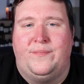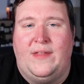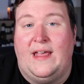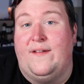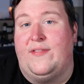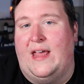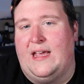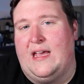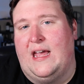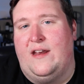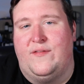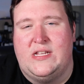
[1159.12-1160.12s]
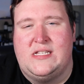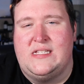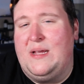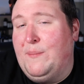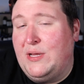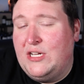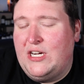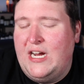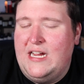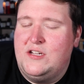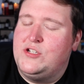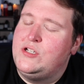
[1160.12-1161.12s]
they have like kind of a
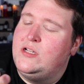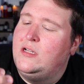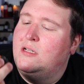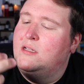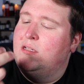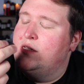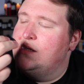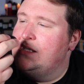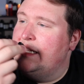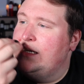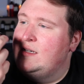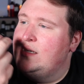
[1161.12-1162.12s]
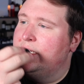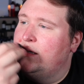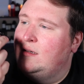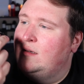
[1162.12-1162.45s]
similar-ish scent.